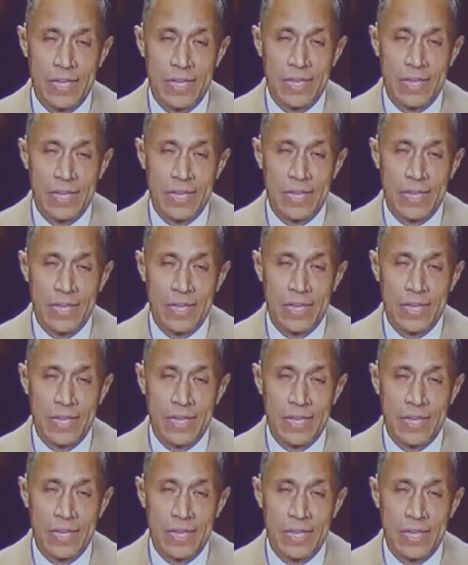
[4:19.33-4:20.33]

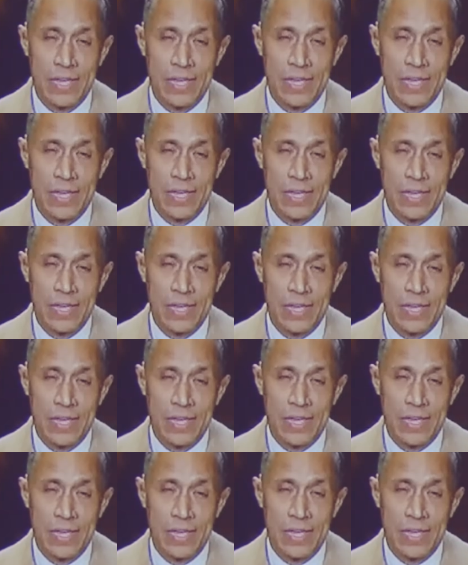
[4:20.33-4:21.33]

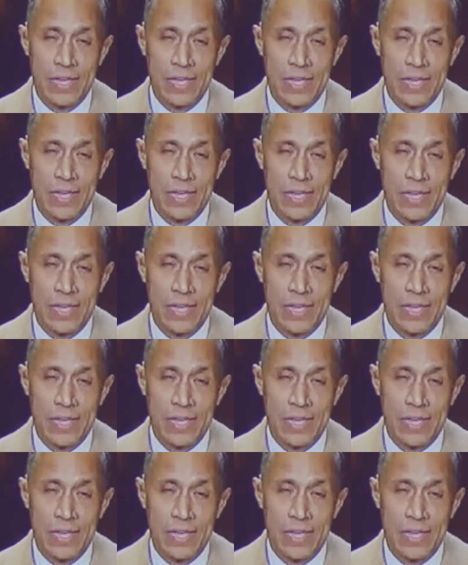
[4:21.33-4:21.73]
[no speech]